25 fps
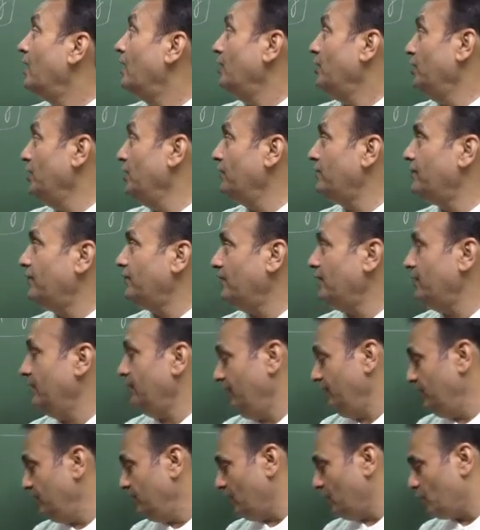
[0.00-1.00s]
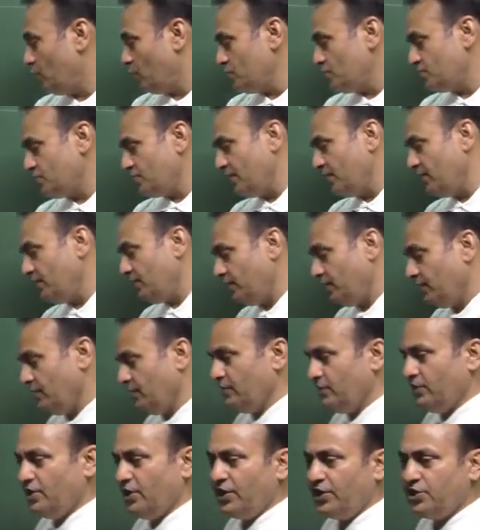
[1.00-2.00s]
If in the
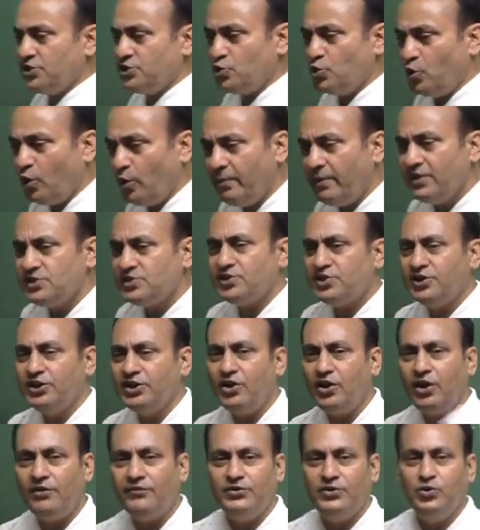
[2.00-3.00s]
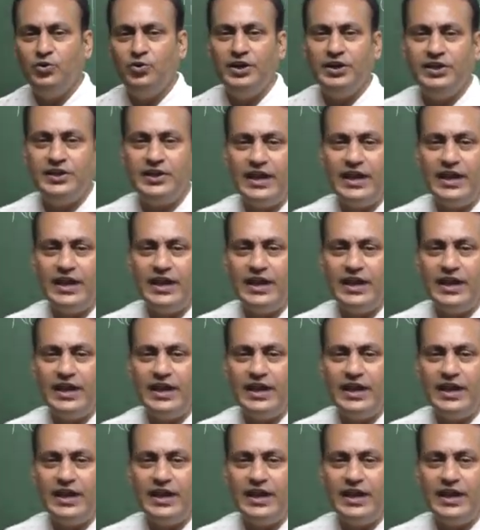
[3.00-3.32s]
question there is no mentioning of unit